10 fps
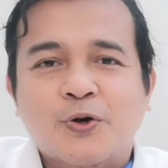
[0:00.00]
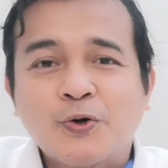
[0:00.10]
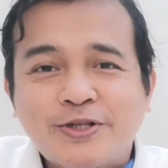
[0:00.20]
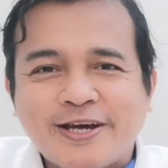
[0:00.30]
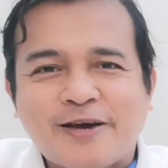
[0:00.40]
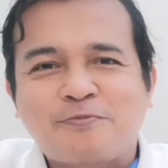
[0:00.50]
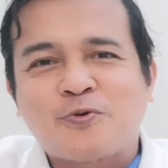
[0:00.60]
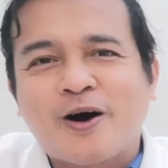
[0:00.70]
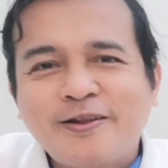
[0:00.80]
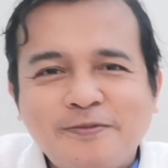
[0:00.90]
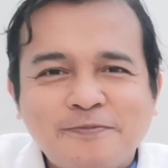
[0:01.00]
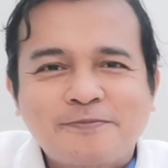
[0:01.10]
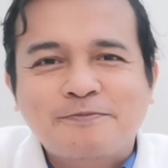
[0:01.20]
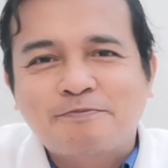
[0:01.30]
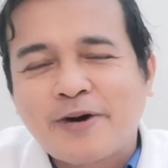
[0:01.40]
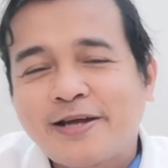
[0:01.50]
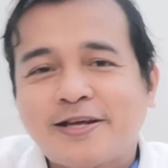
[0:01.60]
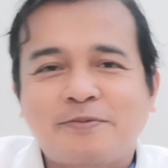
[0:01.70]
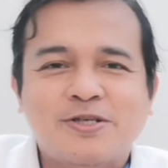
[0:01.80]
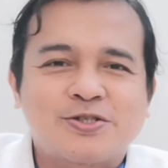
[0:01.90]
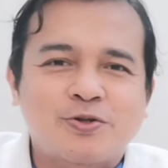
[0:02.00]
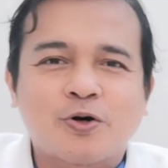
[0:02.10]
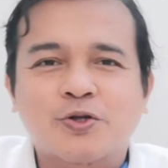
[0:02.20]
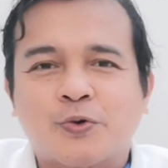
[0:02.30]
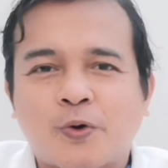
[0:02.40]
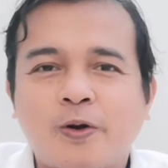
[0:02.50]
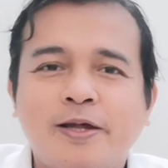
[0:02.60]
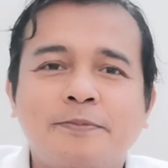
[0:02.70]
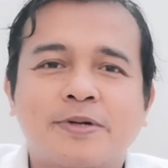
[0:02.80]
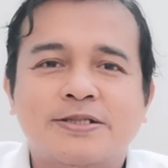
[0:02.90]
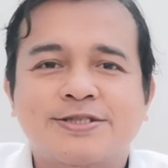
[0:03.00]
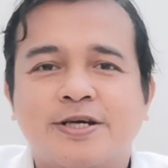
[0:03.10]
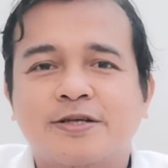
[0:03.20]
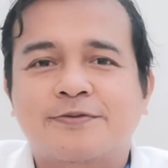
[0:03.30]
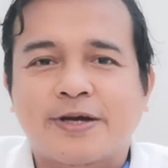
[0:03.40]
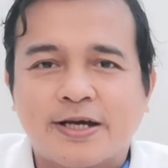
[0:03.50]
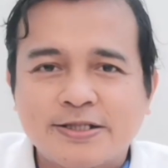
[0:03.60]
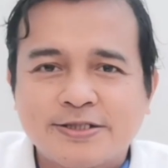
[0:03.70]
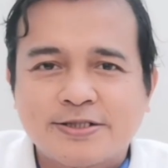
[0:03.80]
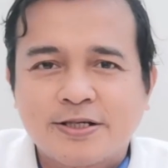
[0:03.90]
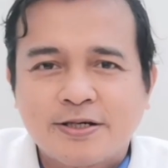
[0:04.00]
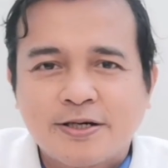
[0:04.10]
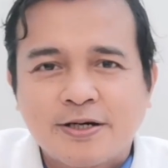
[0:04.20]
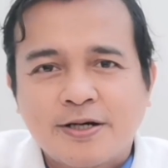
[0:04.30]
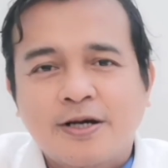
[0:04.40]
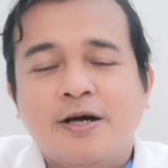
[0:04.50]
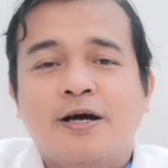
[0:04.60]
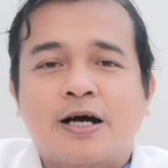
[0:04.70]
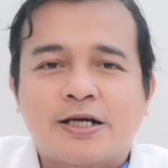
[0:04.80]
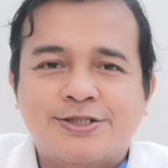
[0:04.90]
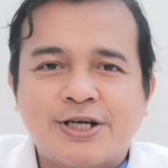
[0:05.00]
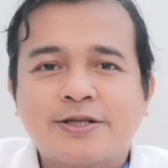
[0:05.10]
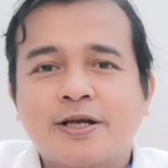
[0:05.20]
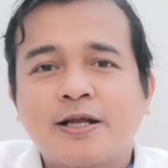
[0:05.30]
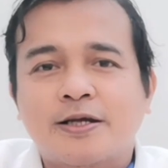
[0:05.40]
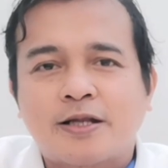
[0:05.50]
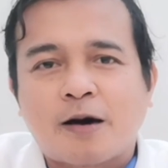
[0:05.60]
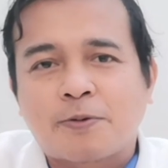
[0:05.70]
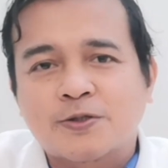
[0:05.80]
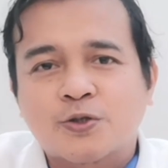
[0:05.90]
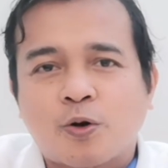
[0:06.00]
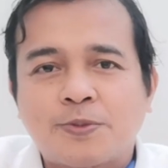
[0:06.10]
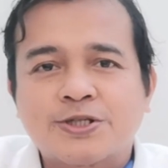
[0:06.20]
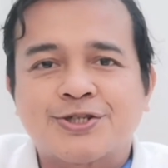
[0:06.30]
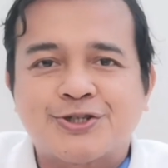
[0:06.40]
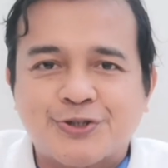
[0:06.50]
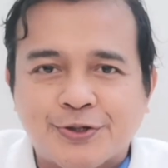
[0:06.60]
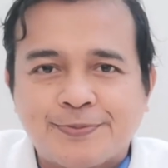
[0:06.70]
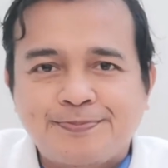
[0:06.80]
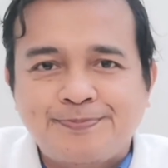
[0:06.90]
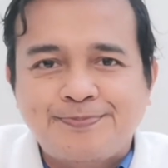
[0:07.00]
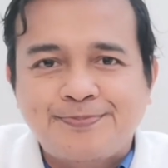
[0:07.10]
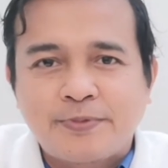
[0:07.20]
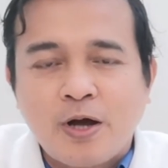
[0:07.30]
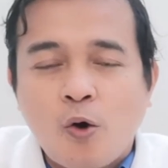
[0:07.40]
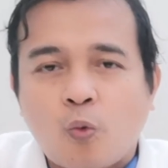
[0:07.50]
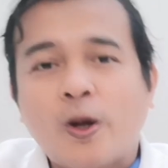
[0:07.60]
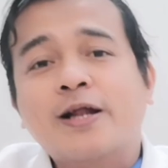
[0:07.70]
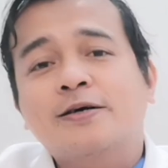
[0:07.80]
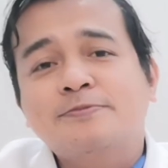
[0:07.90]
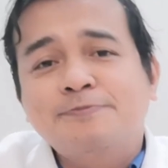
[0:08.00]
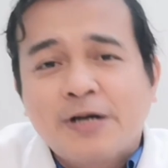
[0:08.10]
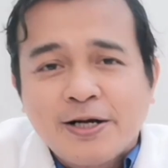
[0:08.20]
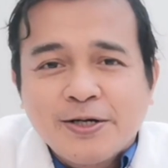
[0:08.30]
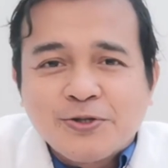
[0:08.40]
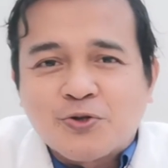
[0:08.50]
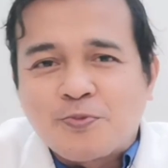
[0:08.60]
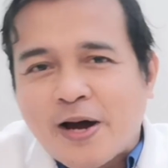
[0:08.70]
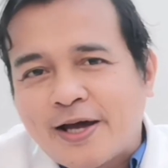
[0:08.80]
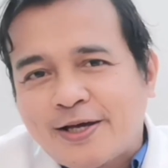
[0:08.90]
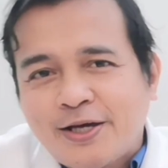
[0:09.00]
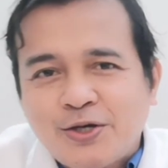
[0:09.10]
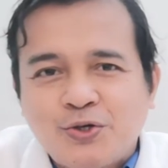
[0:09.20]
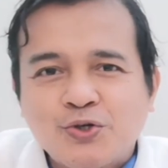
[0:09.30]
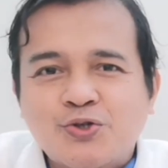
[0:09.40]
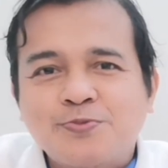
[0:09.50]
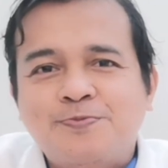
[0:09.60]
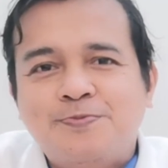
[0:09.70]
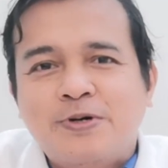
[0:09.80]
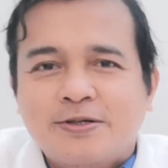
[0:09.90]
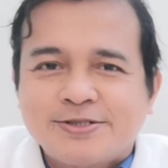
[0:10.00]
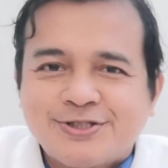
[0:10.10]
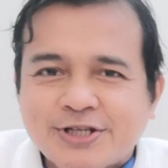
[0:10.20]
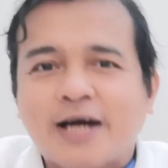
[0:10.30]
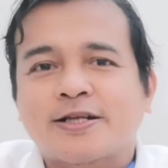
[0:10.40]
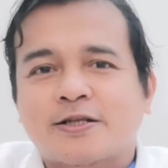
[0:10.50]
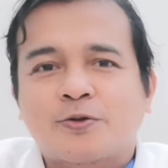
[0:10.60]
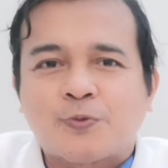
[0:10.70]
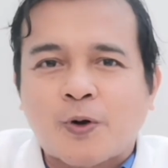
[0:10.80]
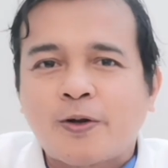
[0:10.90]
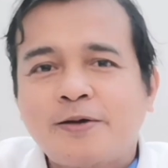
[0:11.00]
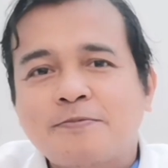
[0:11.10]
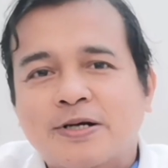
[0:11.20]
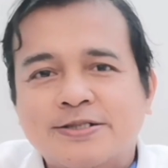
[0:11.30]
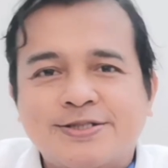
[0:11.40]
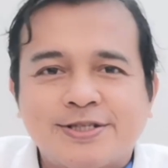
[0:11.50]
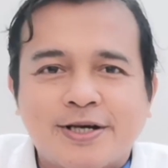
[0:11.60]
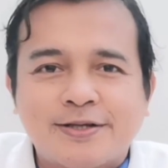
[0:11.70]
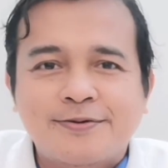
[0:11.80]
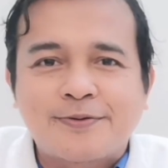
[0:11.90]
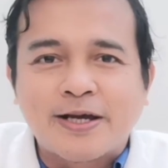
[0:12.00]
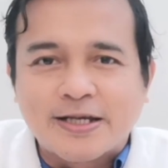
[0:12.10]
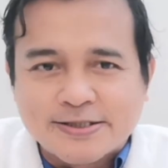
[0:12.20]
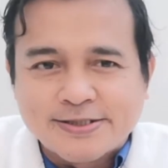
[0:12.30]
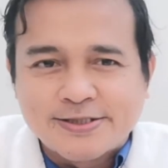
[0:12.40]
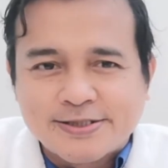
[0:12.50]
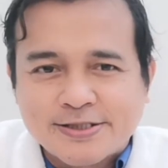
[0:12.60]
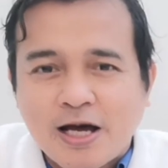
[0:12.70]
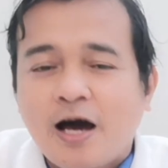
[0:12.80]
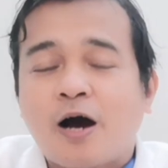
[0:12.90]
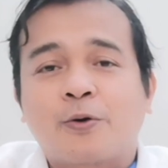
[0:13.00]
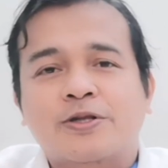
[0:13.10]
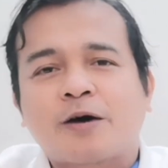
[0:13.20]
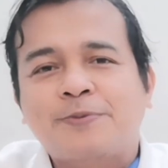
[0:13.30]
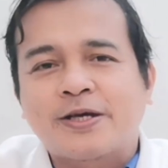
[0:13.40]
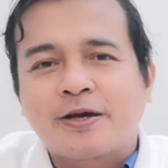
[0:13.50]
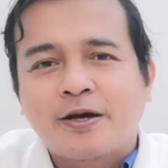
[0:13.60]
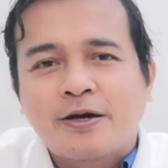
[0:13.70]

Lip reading: Good day everyone, my name is Dr. Marasigan Reyes, a general and laparoscopic surgeon. Welcome to my YouTube channel, Marasigan Reyes. Our topic